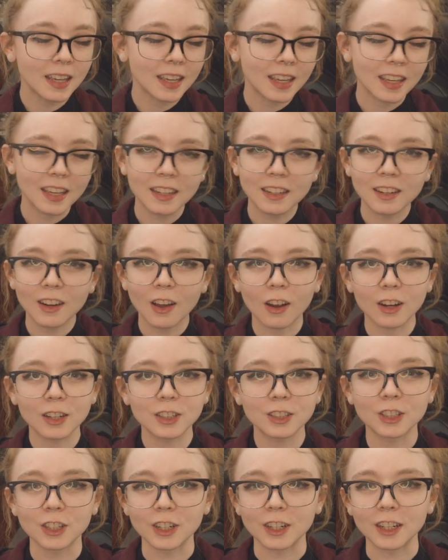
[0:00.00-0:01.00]
in our
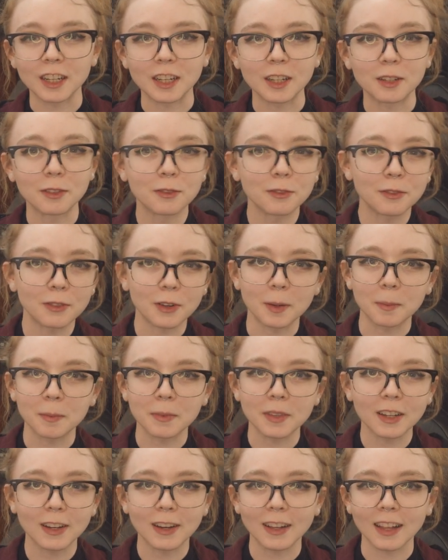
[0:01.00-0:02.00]
journey from
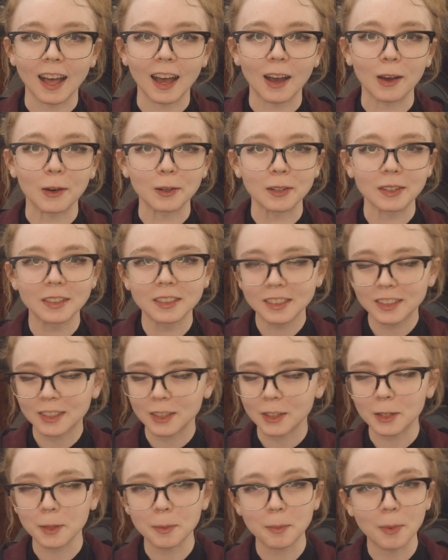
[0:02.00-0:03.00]
the cloud
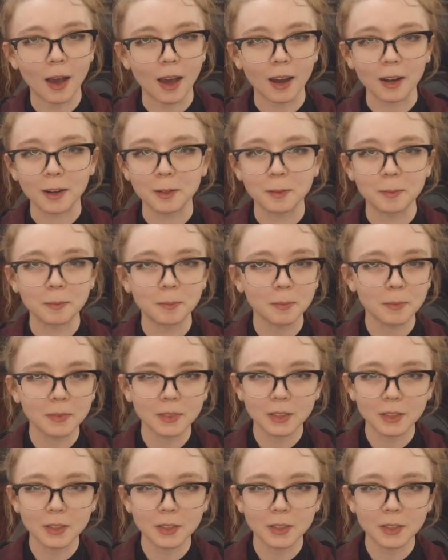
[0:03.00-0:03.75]
to the bottom,